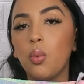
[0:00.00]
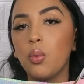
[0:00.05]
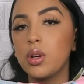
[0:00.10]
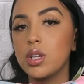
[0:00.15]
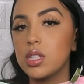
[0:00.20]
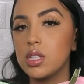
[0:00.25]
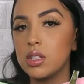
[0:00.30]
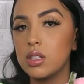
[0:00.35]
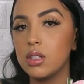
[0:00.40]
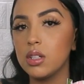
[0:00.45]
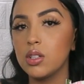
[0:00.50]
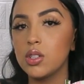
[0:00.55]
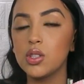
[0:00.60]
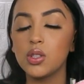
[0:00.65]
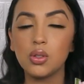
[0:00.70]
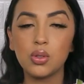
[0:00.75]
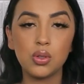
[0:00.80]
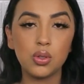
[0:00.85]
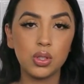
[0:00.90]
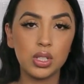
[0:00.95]
we're still
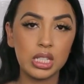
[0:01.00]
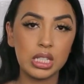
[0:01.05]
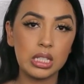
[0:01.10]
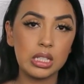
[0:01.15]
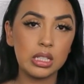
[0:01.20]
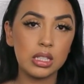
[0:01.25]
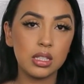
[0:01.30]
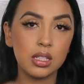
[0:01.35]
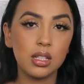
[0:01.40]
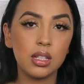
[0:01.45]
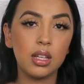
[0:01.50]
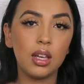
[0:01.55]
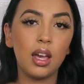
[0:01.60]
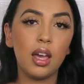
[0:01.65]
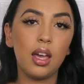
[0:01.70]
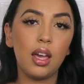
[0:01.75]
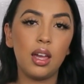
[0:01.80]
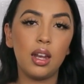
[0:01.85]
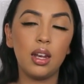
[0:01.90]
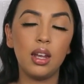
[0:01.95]
social distancing
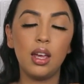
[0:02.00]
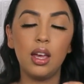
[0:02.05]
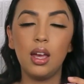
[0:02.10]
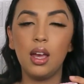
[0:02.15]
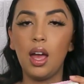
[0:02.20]
and